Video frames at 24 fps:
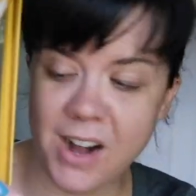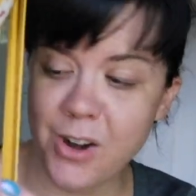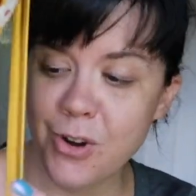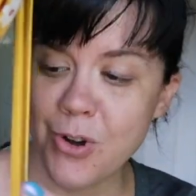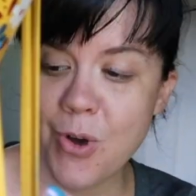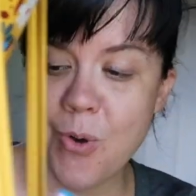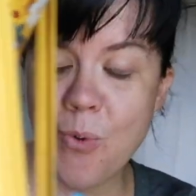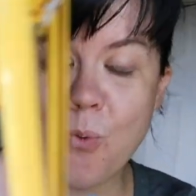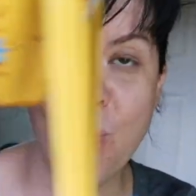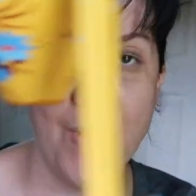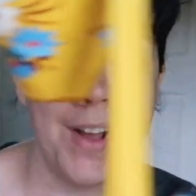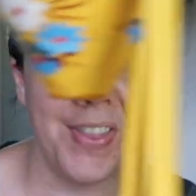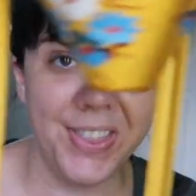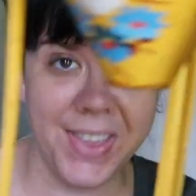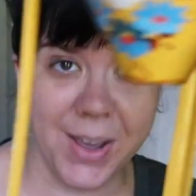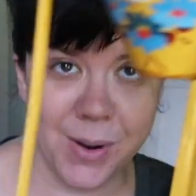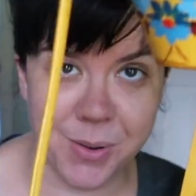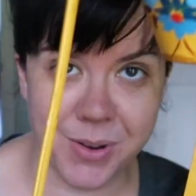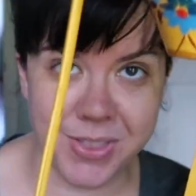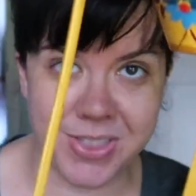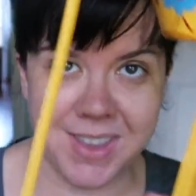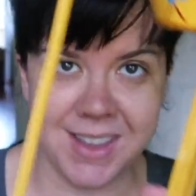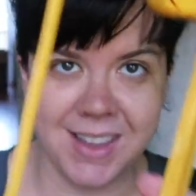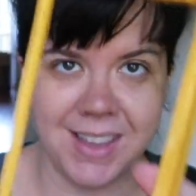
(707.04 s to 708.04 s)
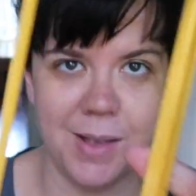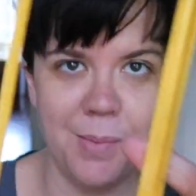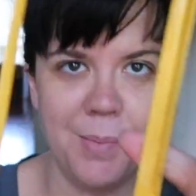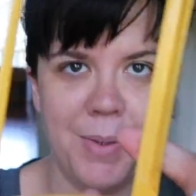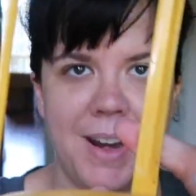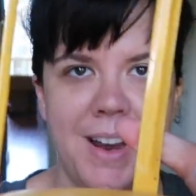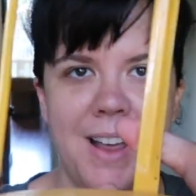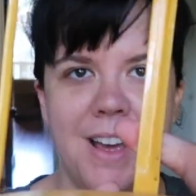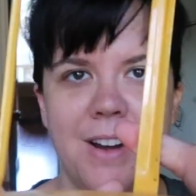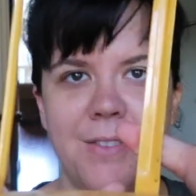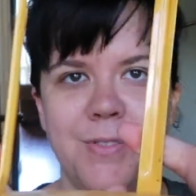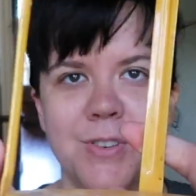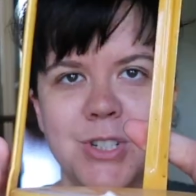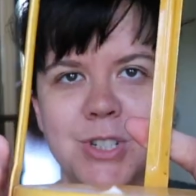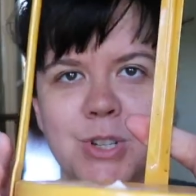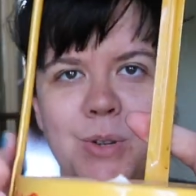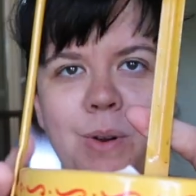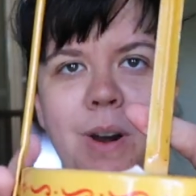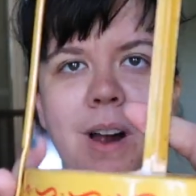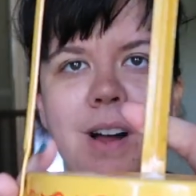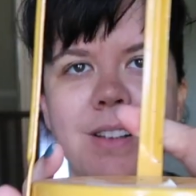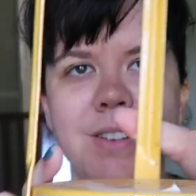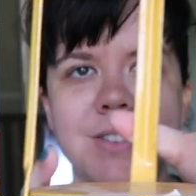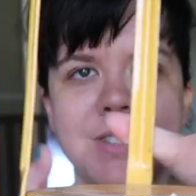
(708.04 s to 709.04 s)
I don't know what they were thinking, but I got it for
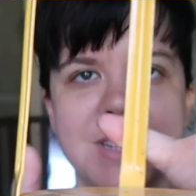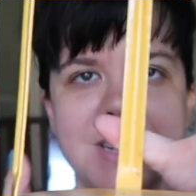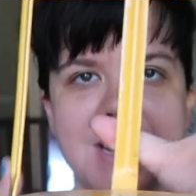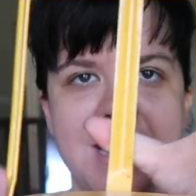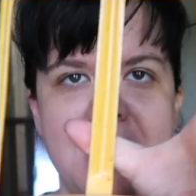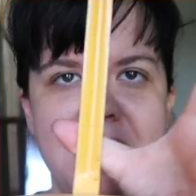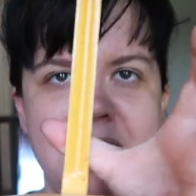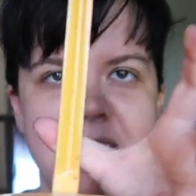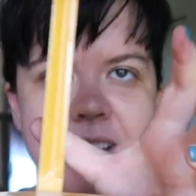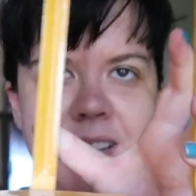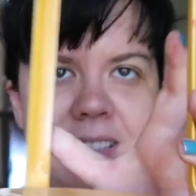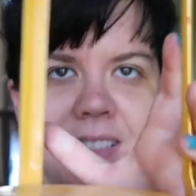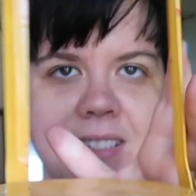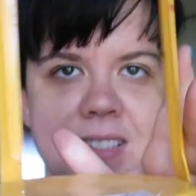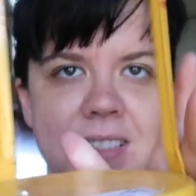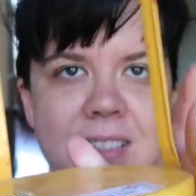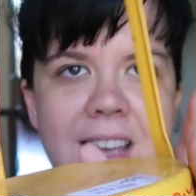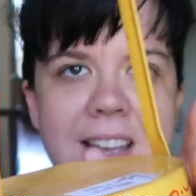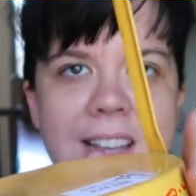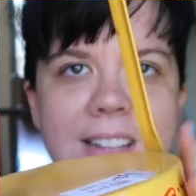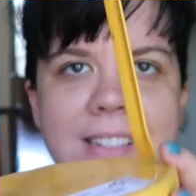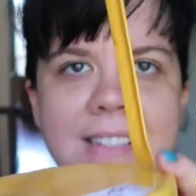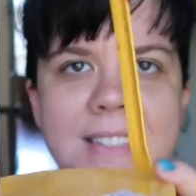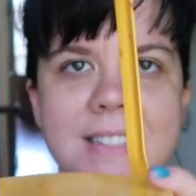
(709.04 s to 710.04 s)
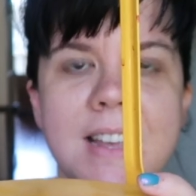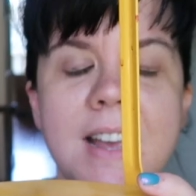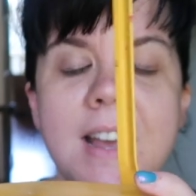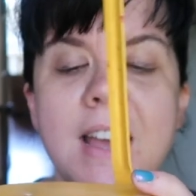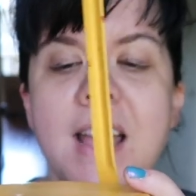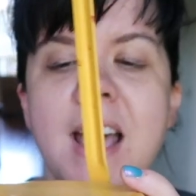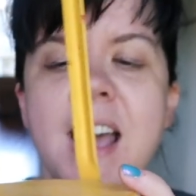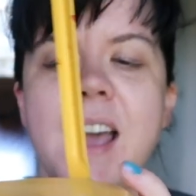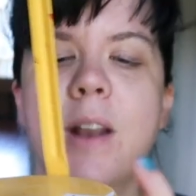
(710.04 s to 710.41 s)
$2.99.